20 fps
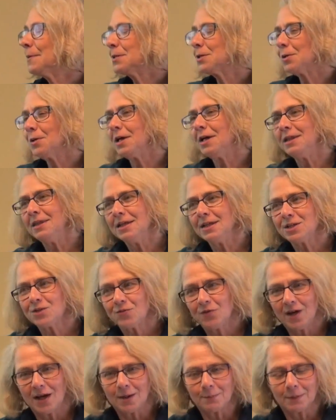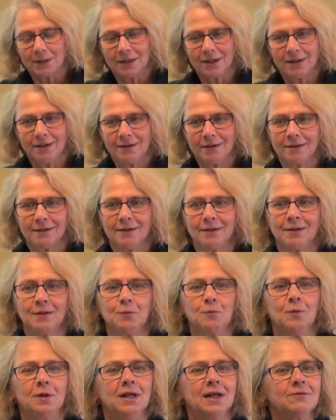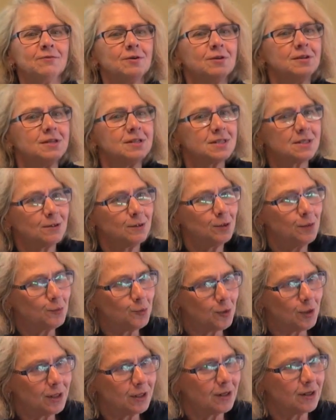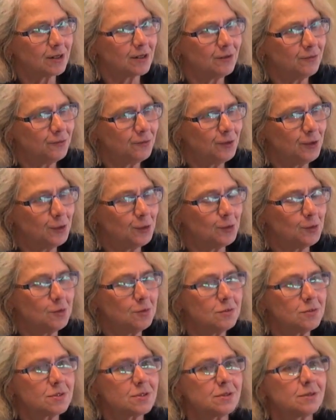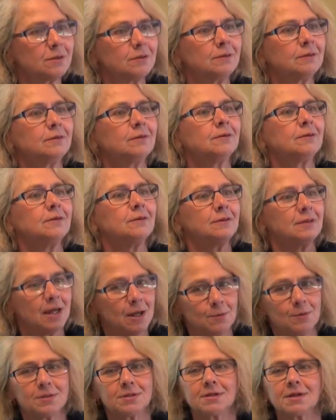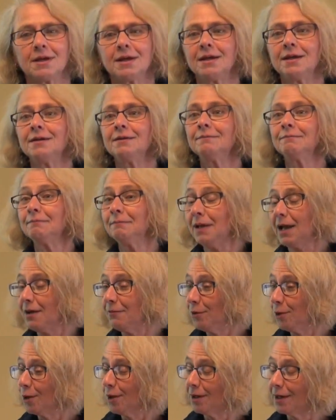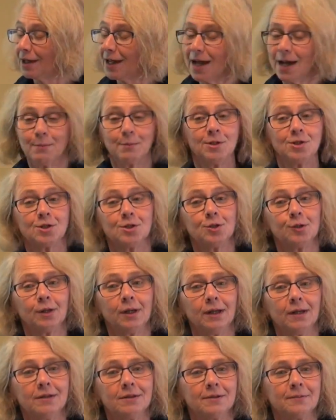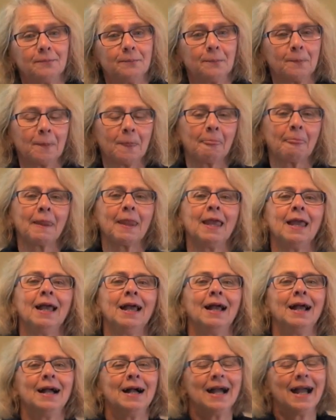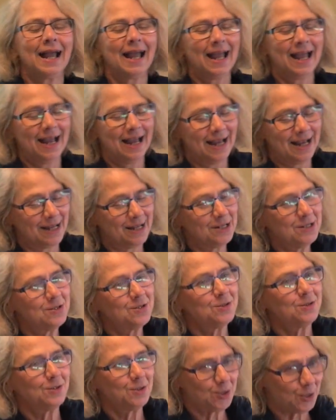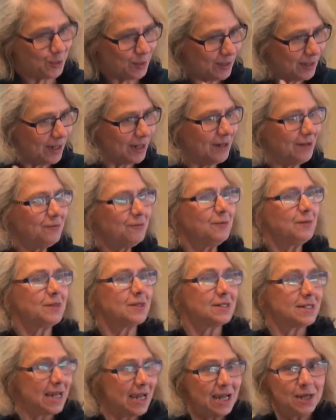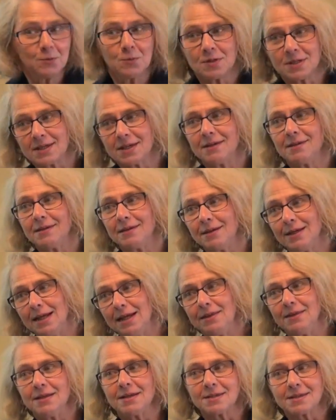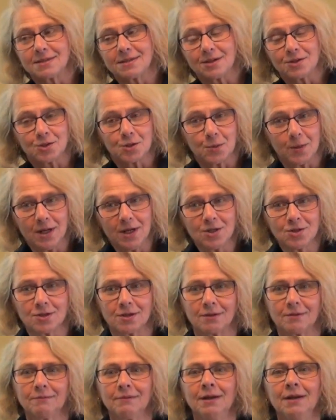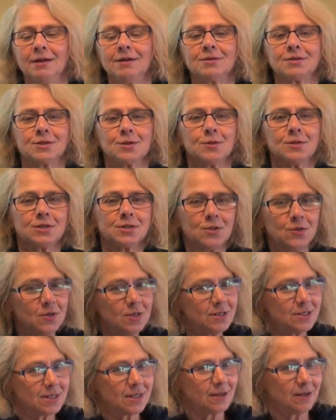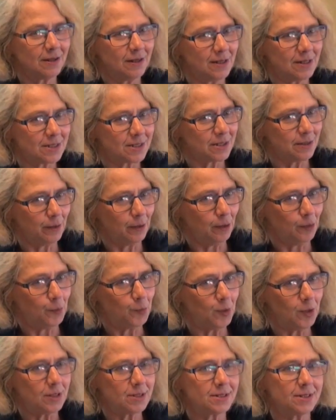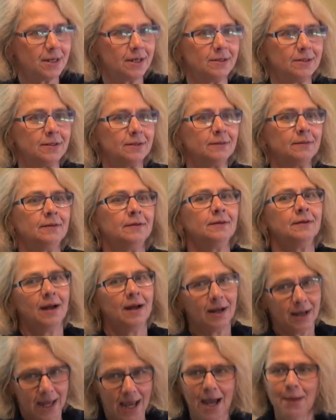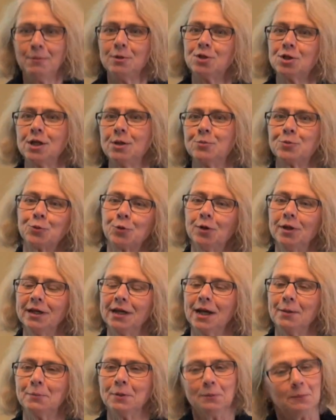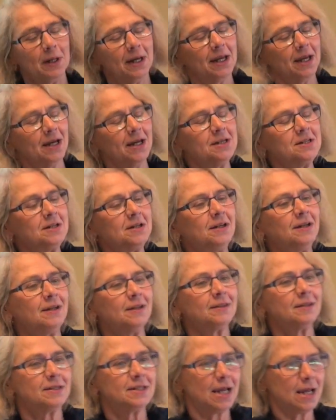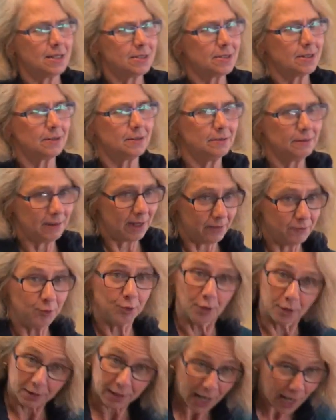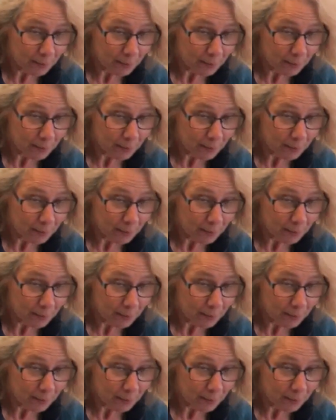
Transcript: So in this family, whenever this little boy got confused, they would say, have you got a cabbage in your head? and sure enough, the dad was in, in this situation so as soon as the, as the little boy said, a cabbage keeps rolling up in my head, the dad said, have you got